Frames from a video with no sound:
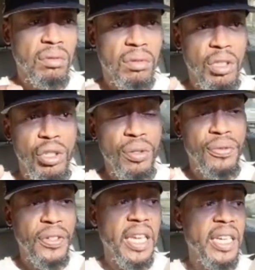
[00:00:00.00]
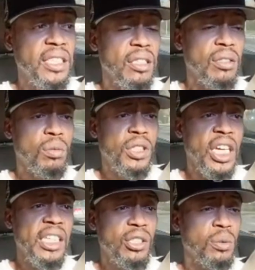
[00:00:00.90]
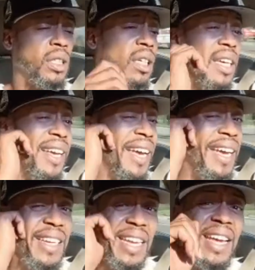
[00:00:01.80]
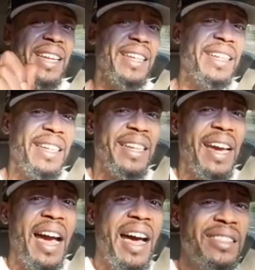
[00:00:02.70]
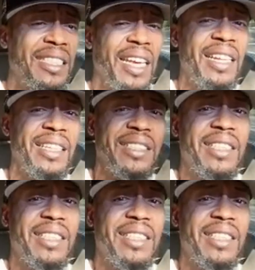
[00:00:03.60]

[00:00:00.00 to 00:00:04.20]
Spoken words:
unification with Joshua. And I'll say this,